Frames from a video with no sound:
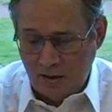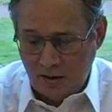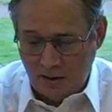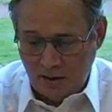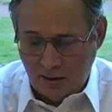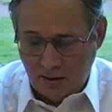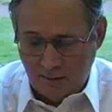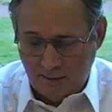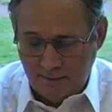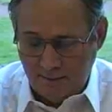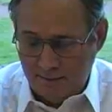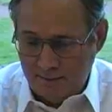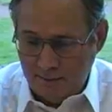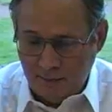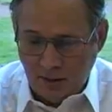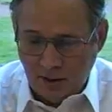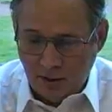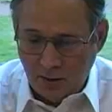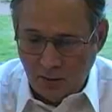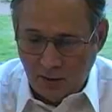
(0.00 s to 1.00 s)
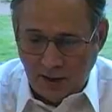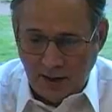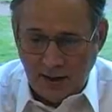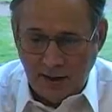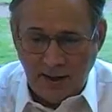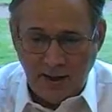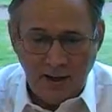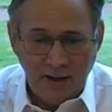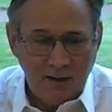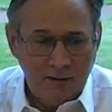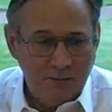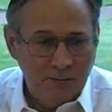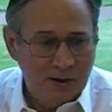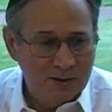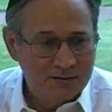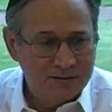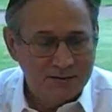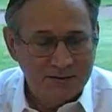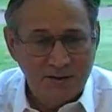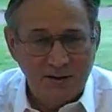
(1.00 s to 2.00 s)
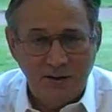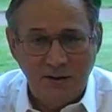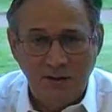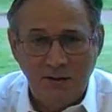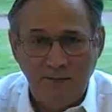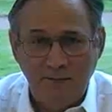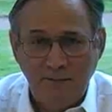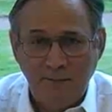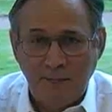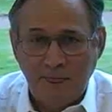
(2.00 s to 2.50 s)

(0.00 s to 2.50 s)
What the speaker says: A cocaine addict may see